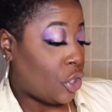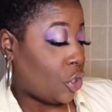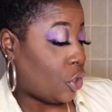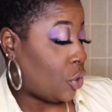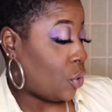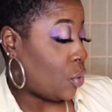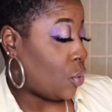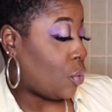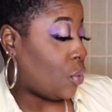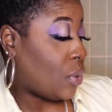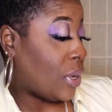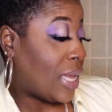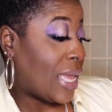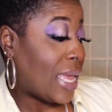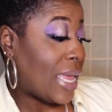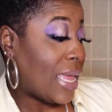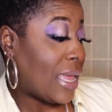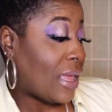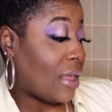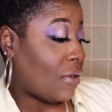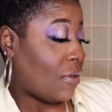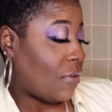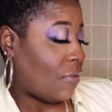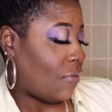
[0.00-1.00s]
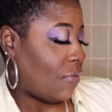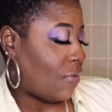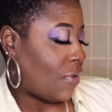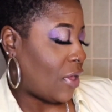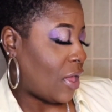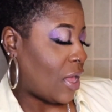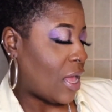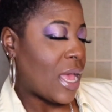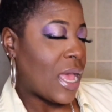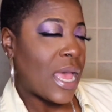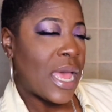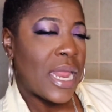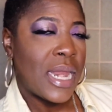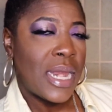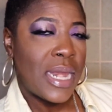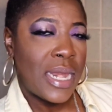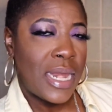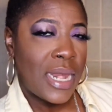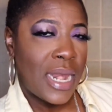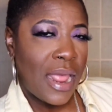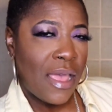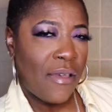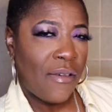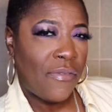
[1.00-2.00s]
you give
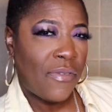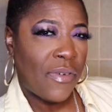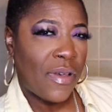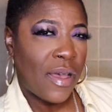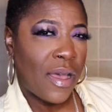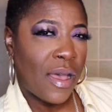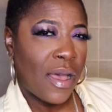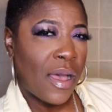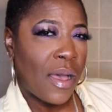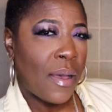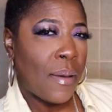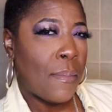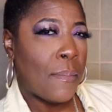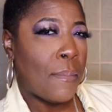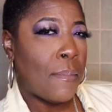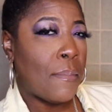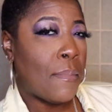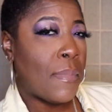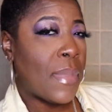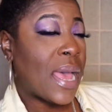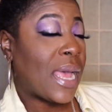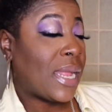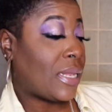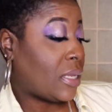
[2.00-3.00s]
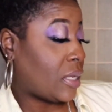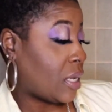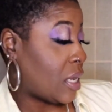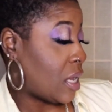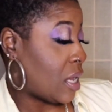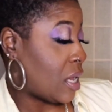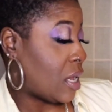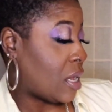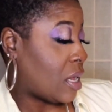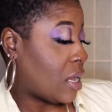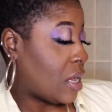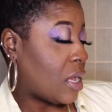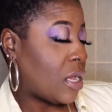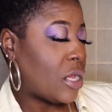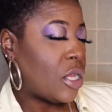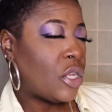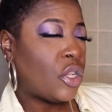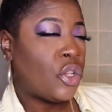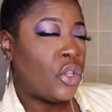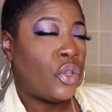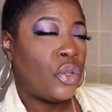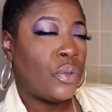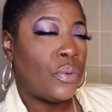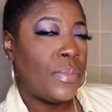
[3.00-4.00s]
never matter
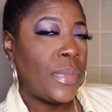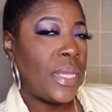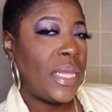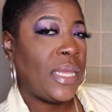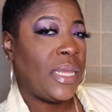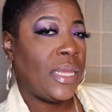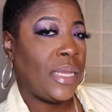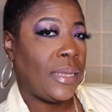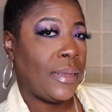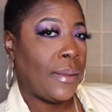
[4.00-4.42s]
to me.